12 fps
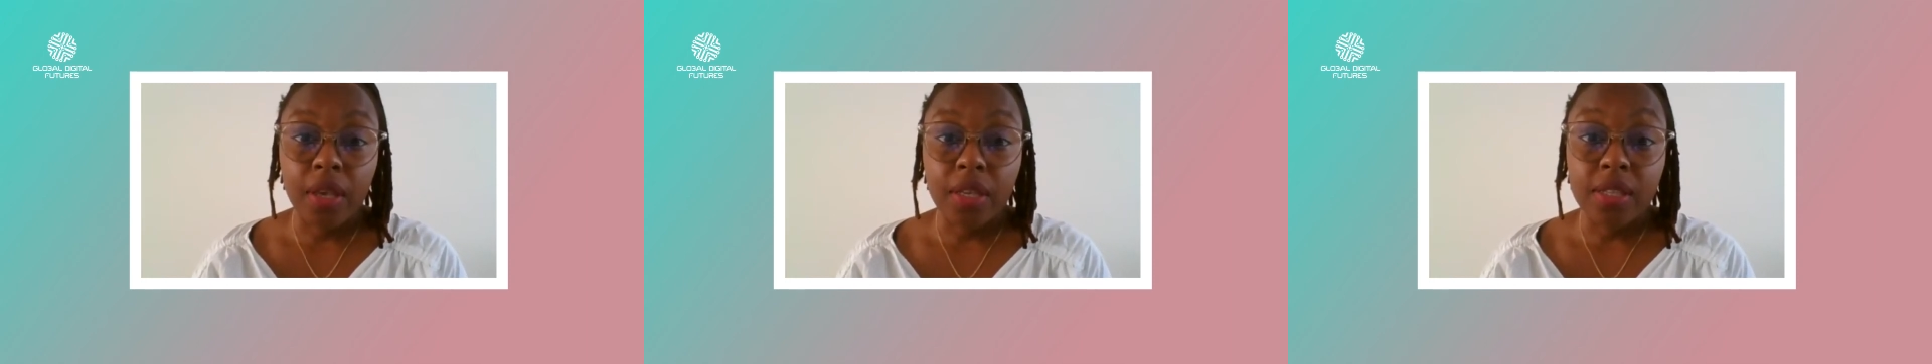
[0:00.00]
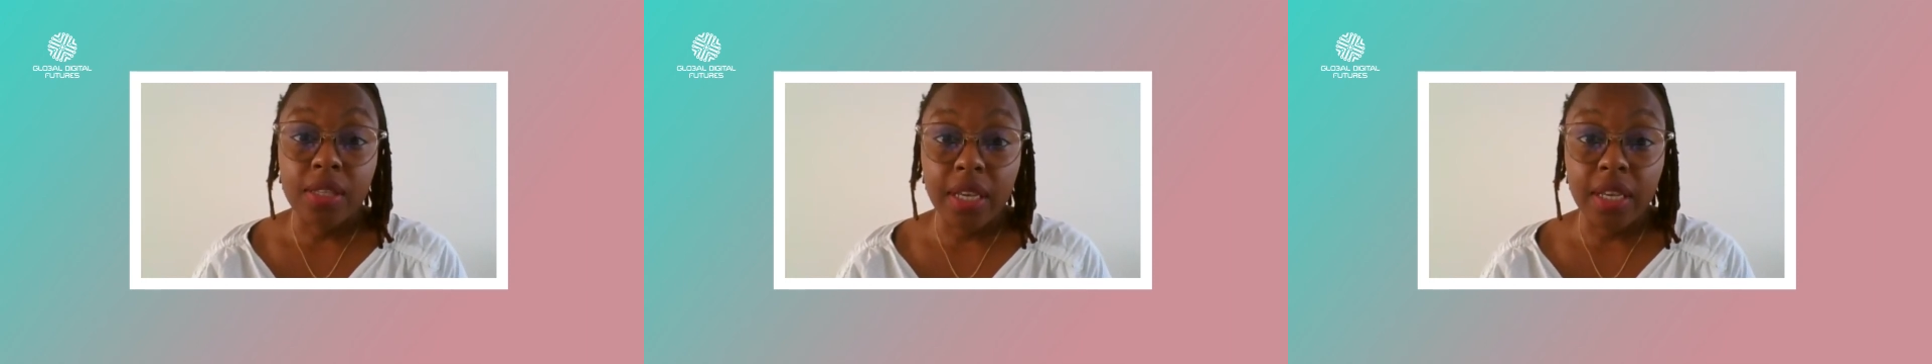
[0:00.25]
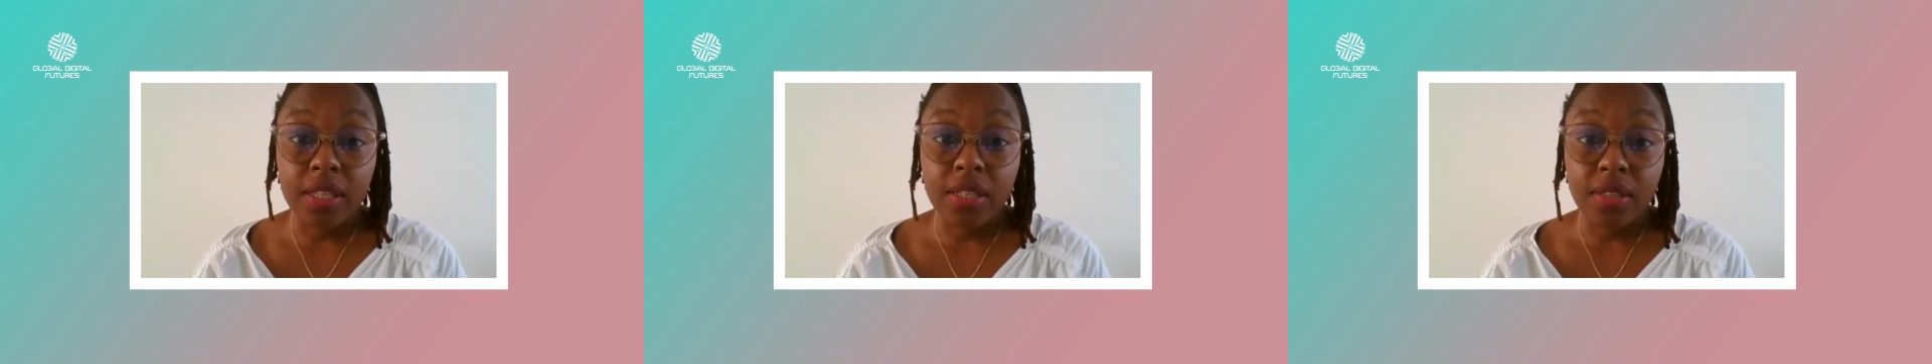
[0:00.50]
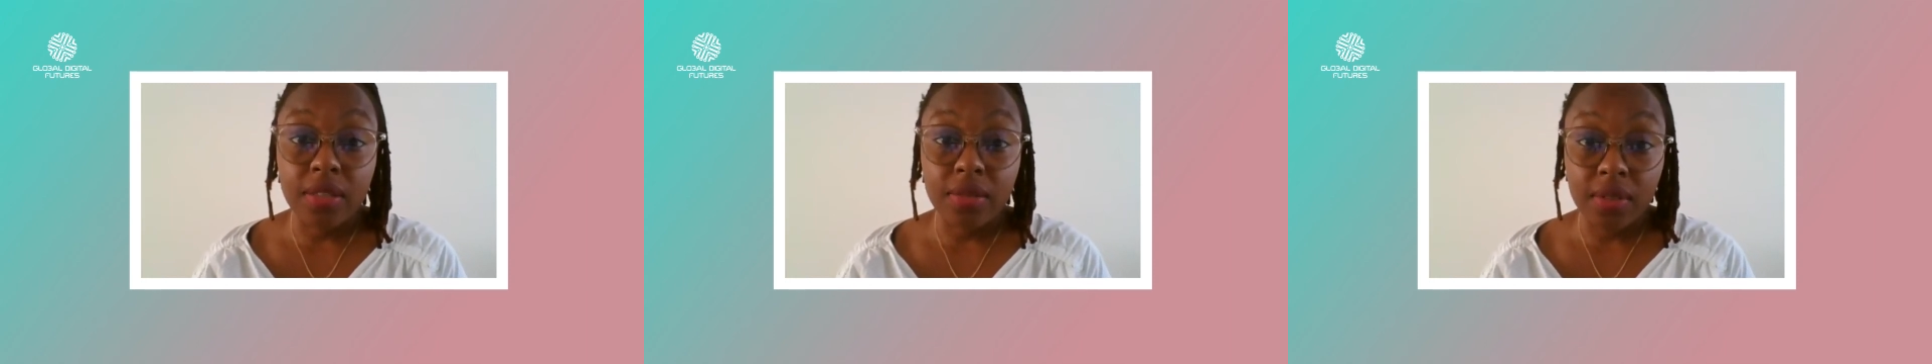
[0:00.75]

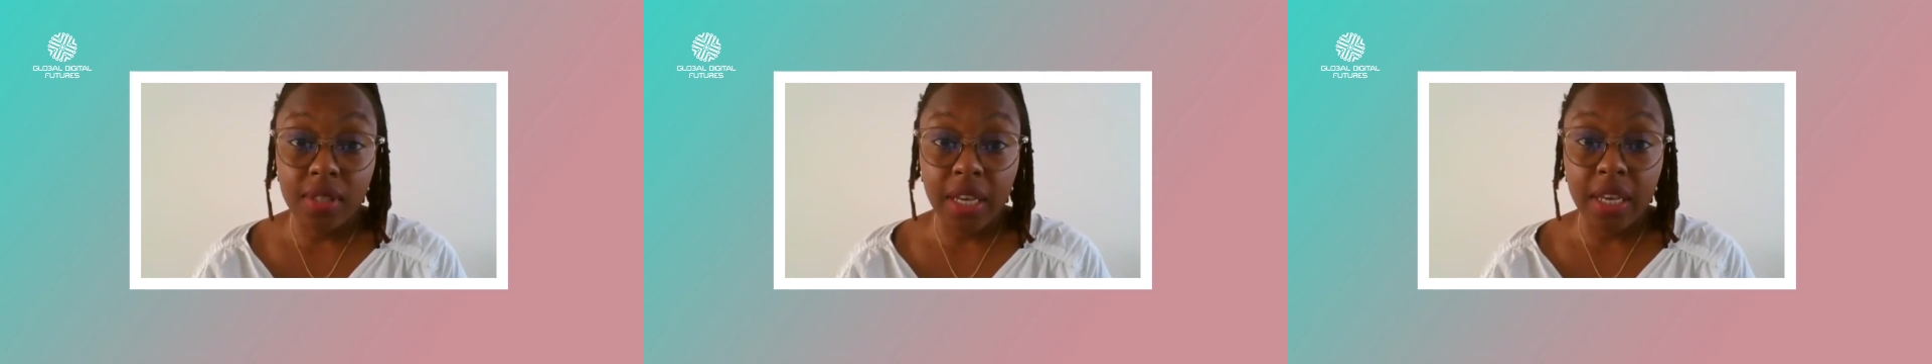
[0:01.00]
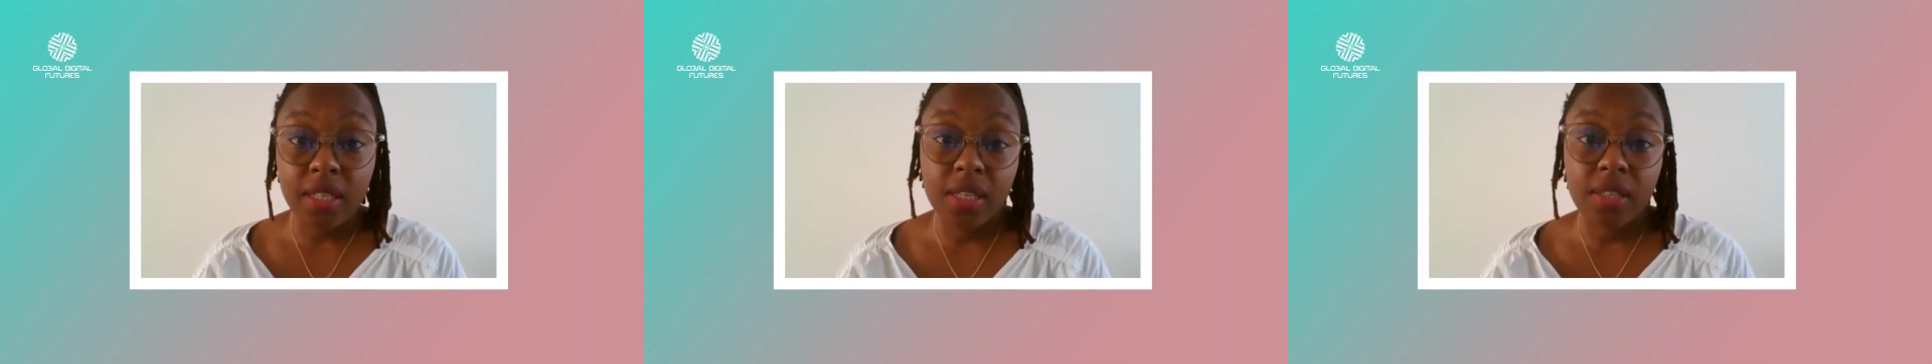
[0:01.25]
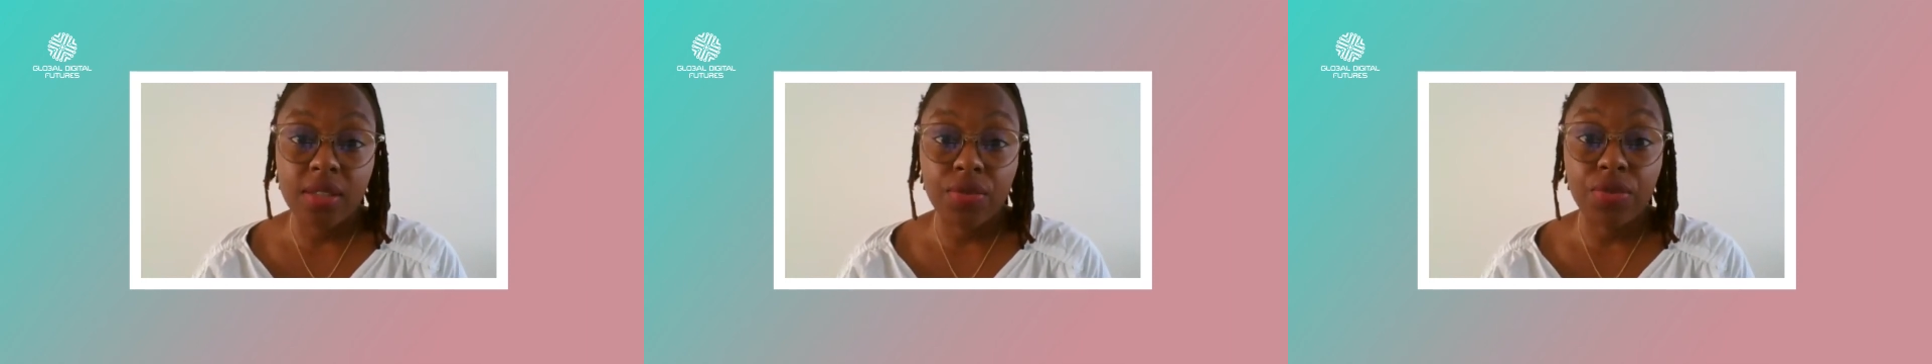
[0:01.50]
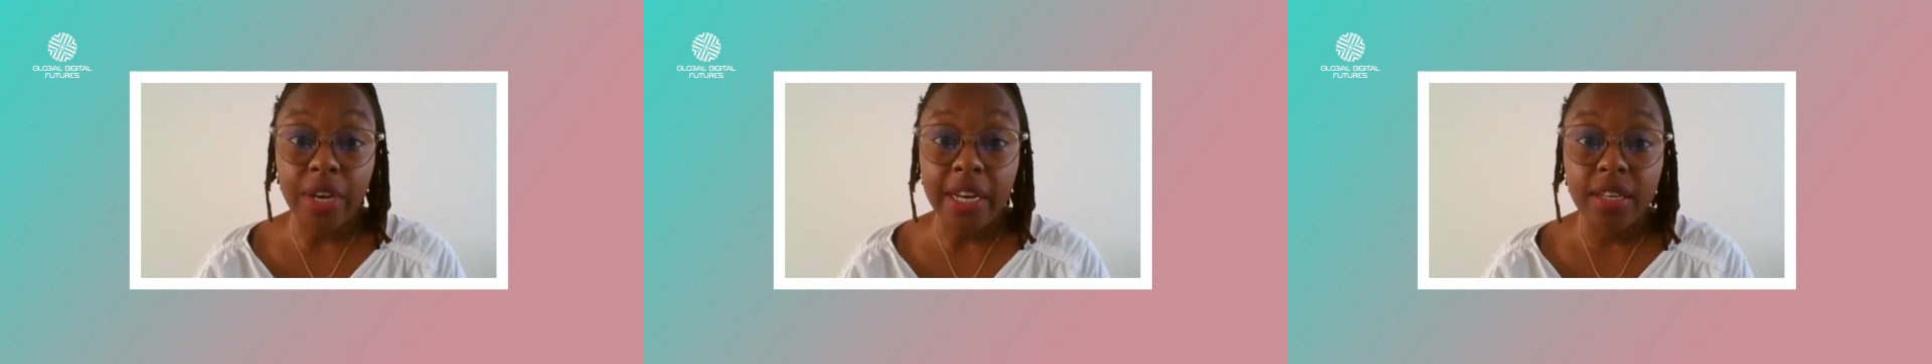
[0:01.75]
status
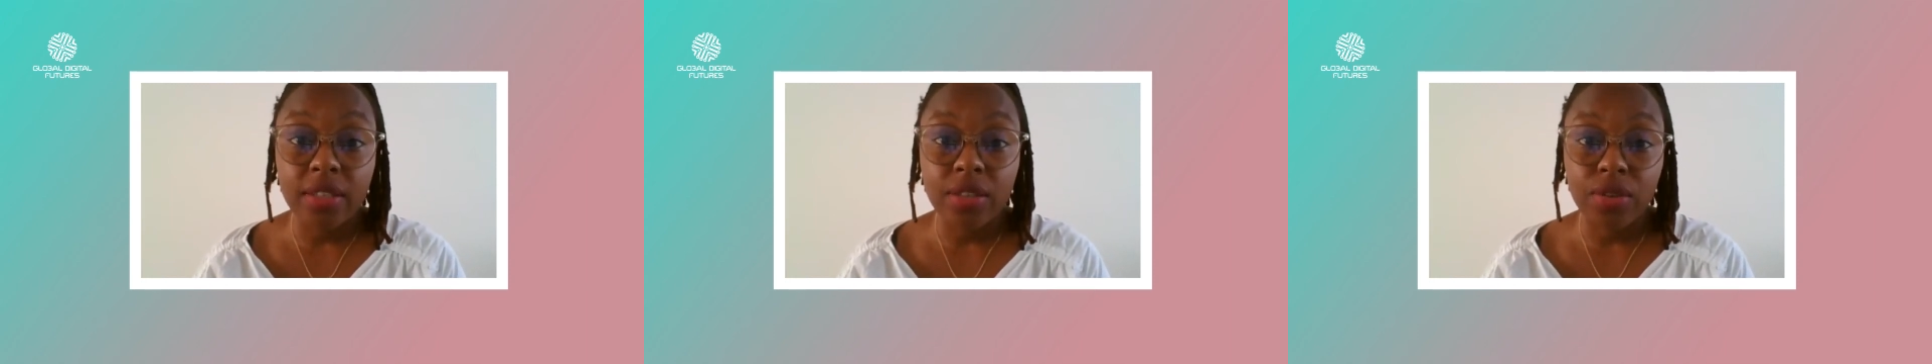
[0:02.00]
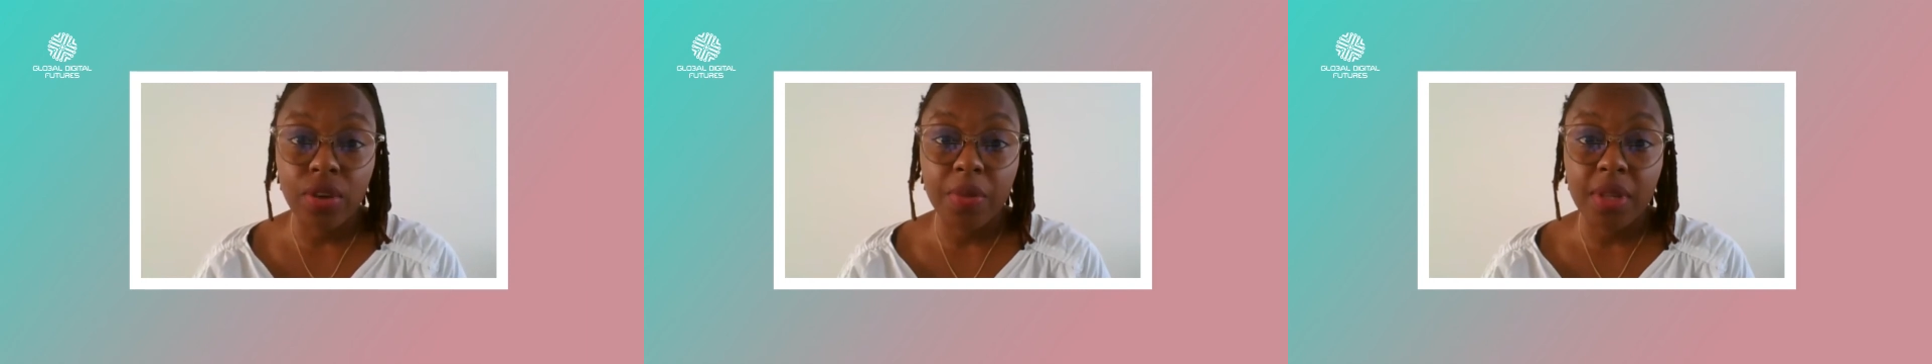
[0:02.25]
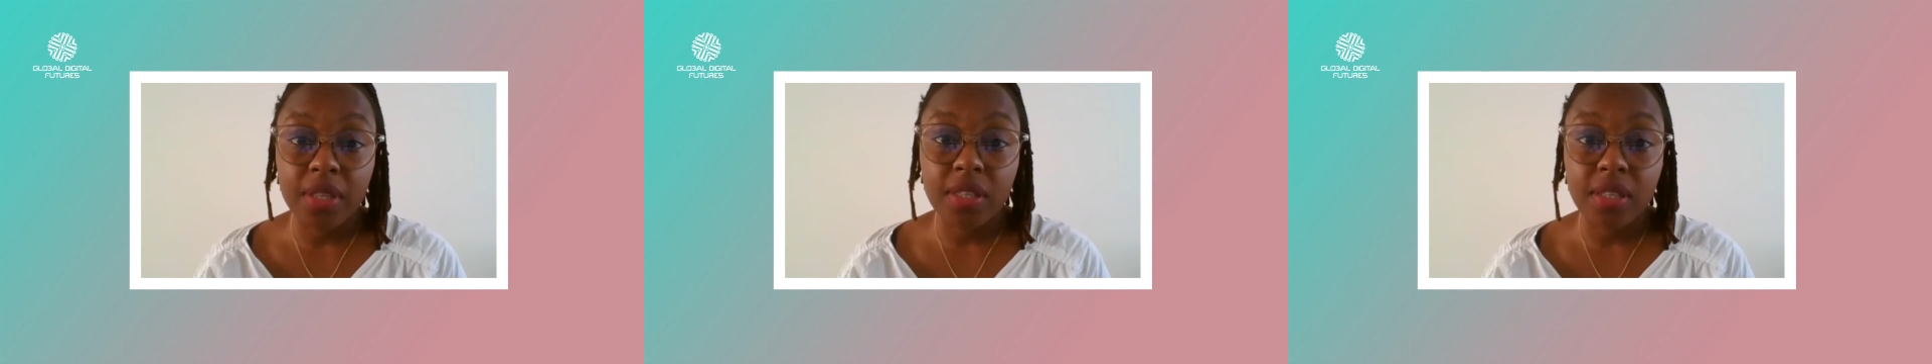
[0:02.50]
really determines